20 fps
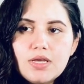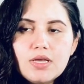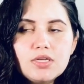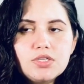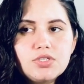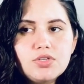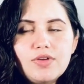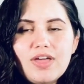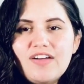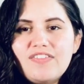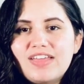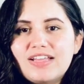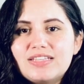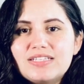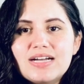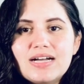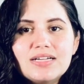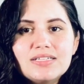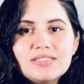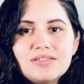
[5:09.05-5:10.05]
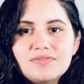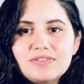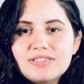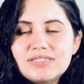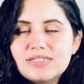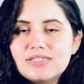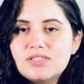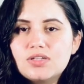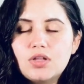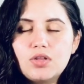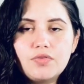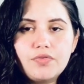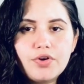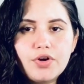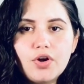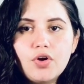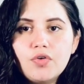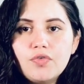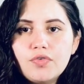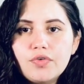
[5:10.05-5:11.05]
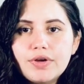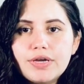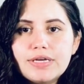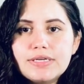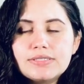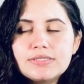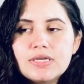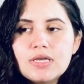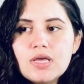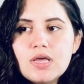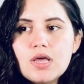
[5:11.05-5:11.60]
So you have like tons of cysts all over your ovaries.